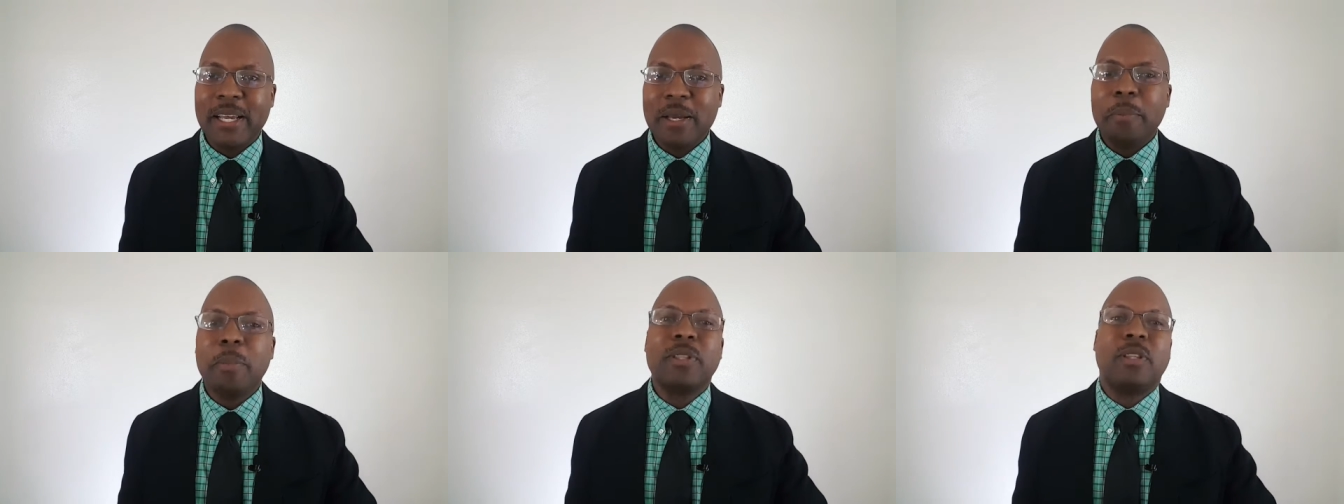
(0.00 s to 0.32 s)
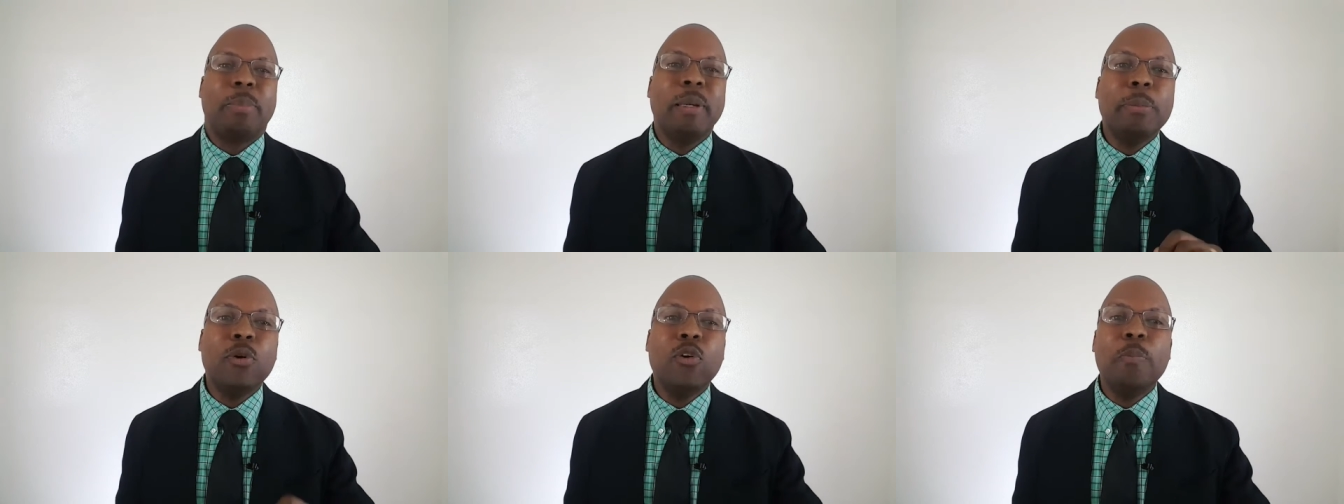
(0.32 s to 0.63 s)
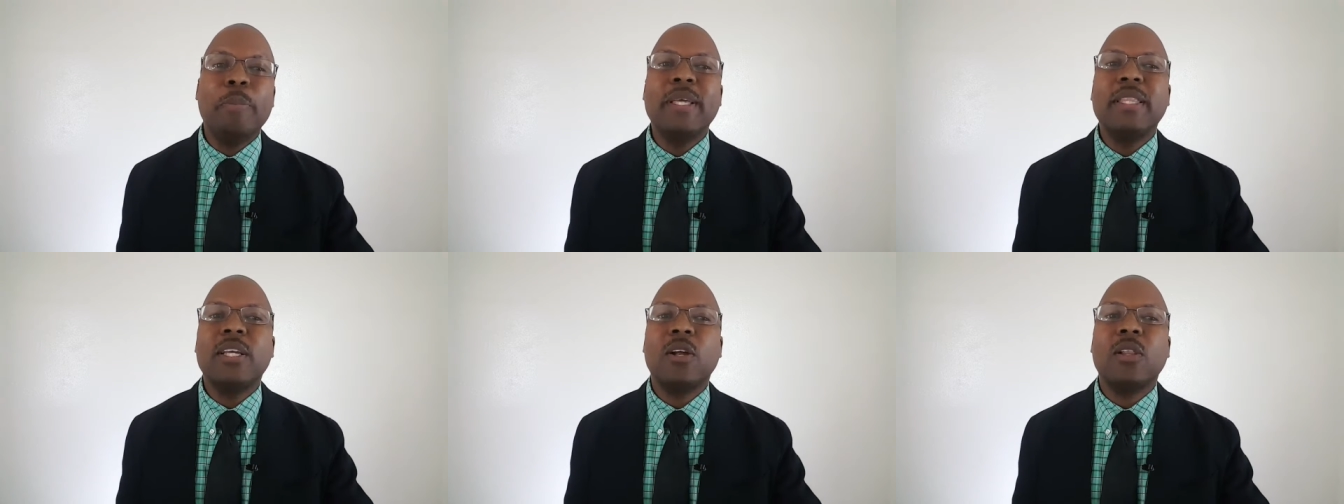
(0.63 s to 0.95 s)
But the people who've
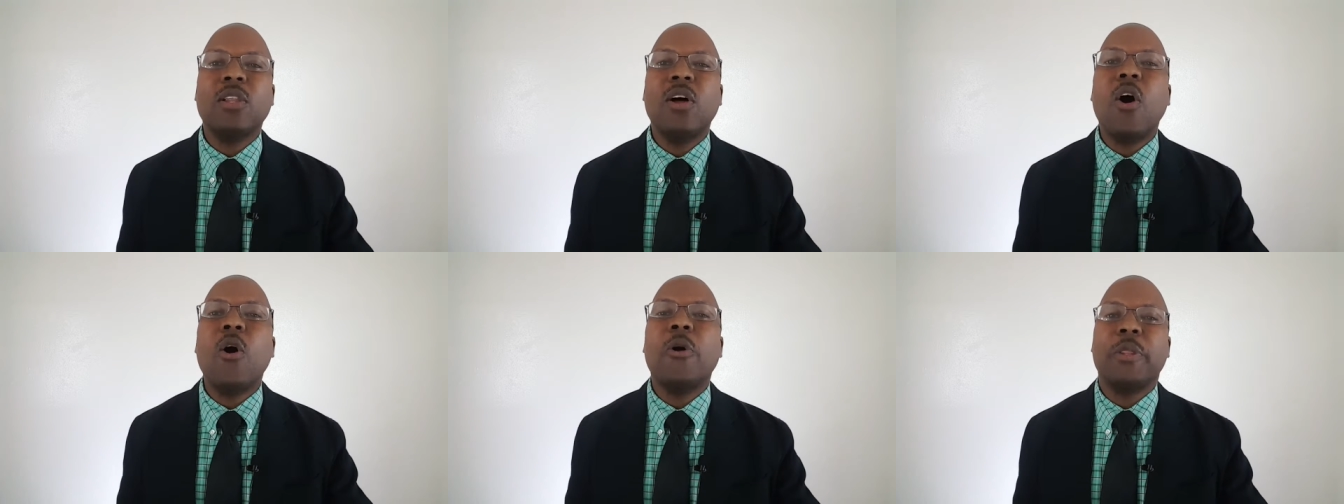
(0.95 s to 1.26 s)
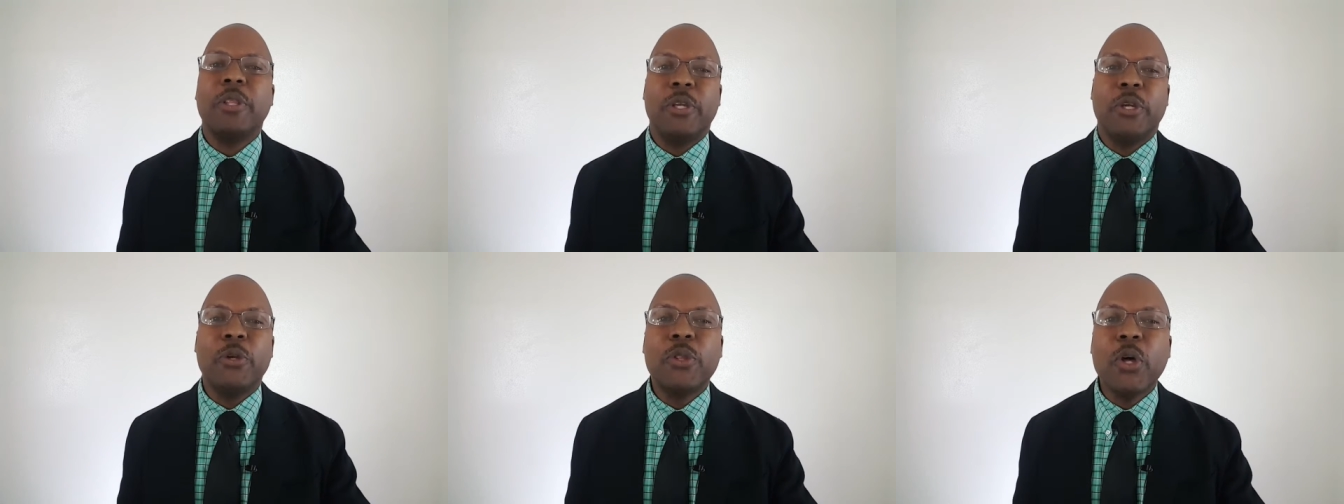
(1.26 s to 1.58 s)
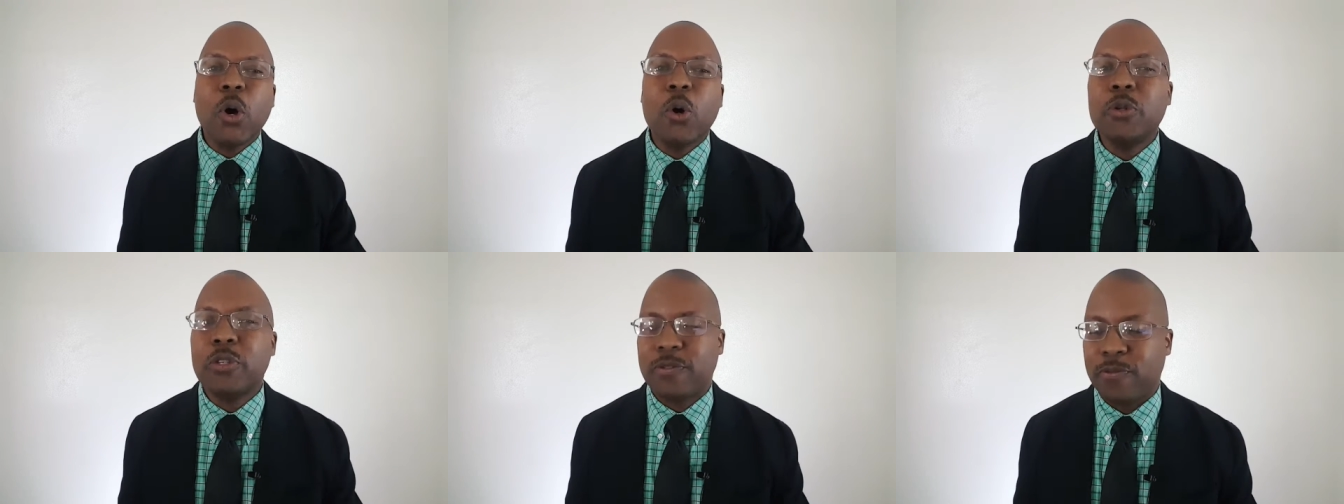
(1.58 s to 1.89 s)
been there longer than you,
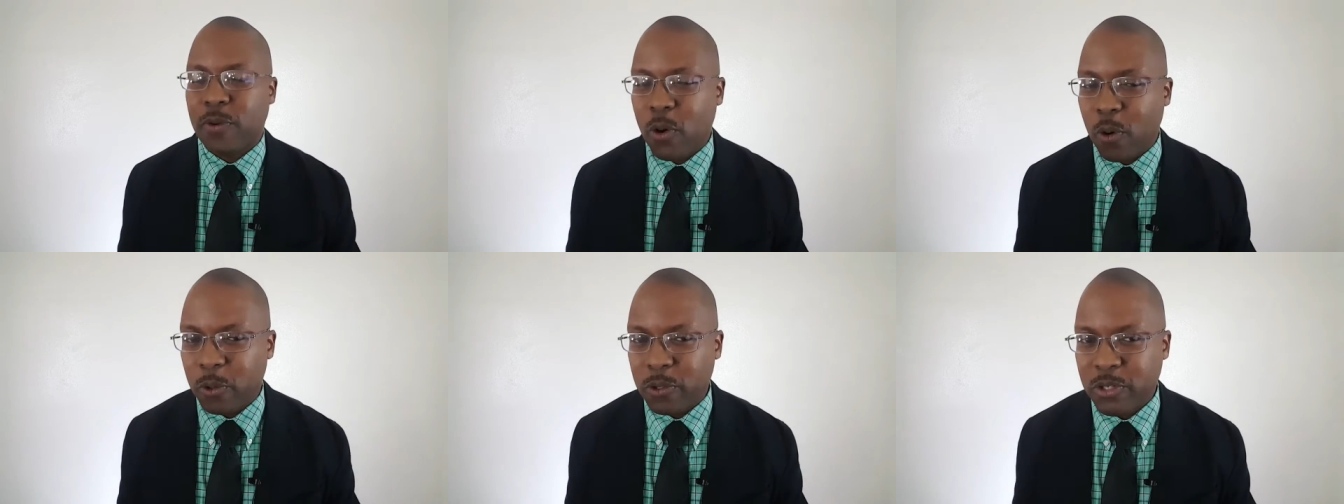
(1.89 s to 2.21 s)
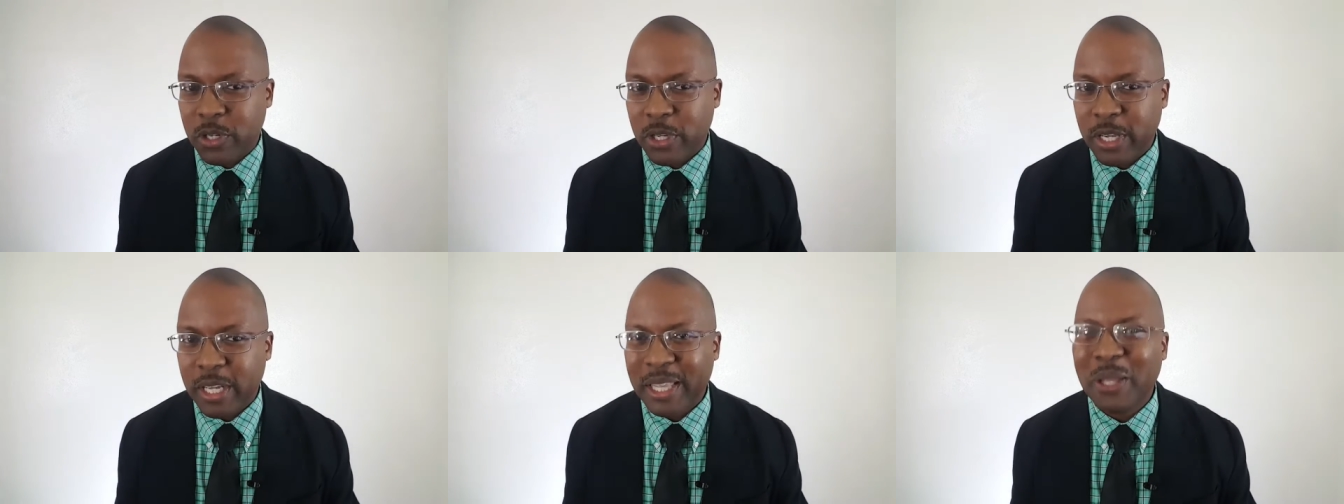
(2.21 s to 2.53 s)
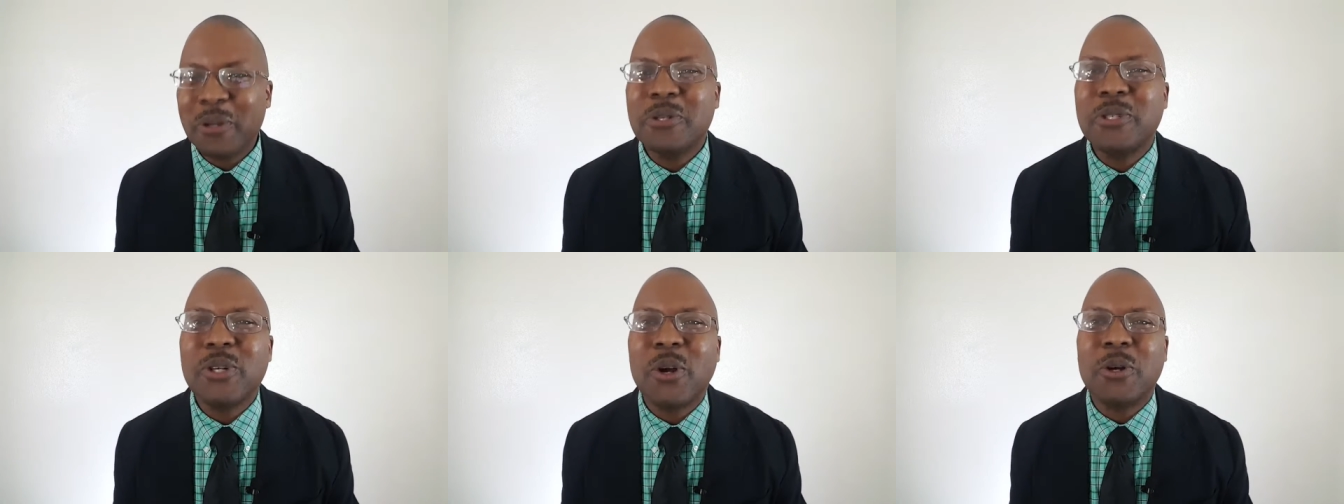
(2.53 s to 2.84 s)
those folks,
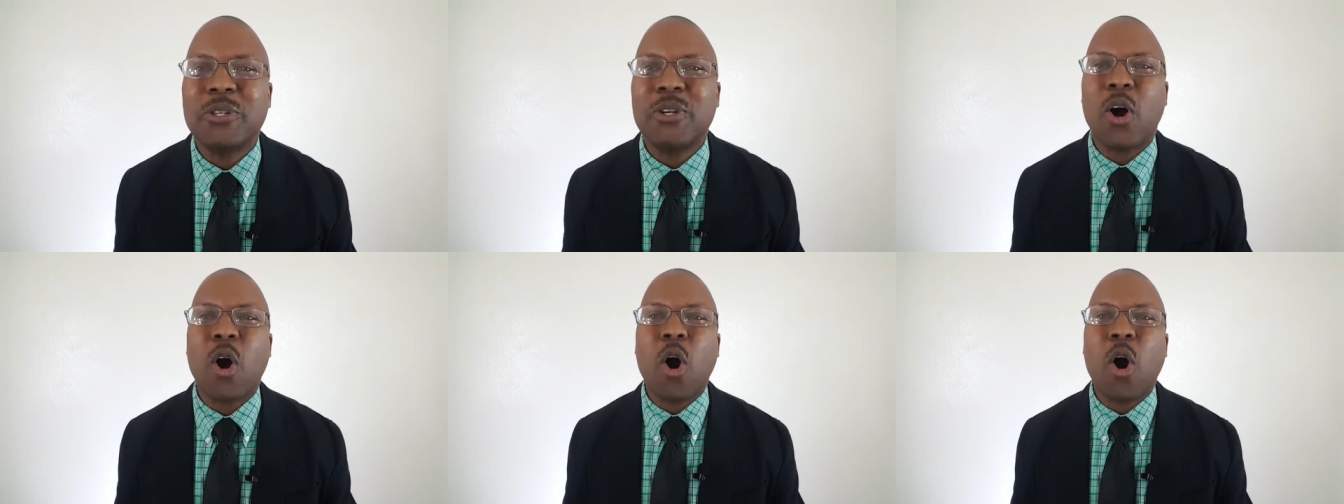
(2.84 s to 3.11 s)
they'll start to